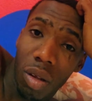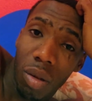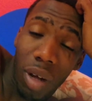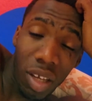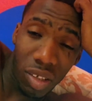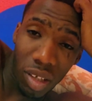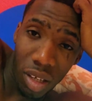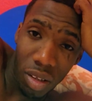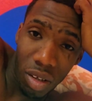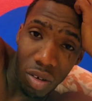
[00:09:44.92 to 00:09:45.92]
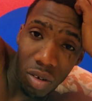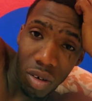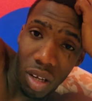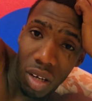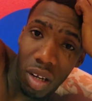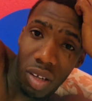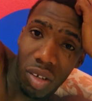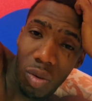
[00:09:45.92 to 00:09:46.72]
pasta in there, and that's